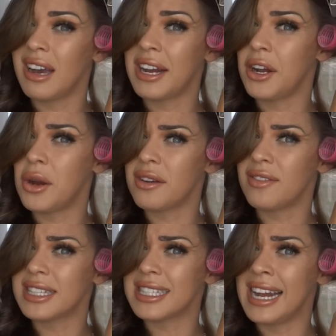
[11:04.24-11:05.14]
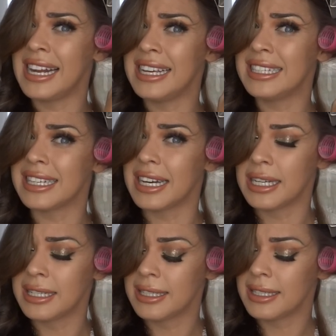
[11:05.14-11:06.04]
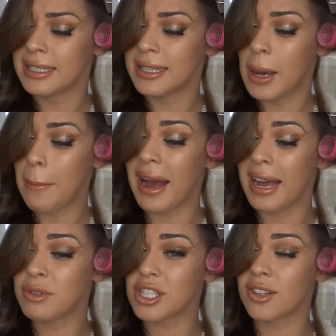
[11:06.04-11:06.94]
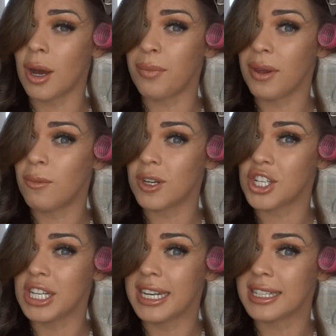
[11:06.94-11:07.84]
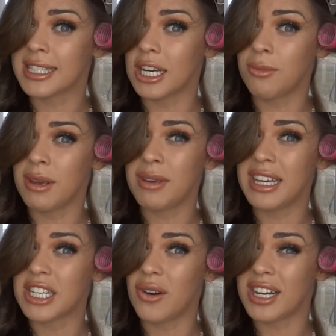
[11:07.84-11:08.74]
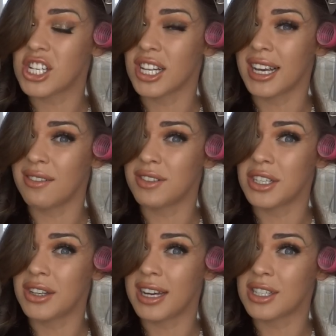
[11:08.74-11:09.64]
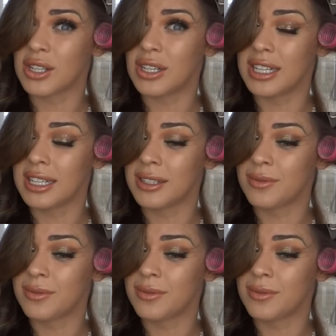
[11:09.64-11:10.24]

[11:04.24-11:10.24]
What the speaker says: I don't know if it's any easier. But I'm just copying what she did, so maybe you don't actually have to do that at all.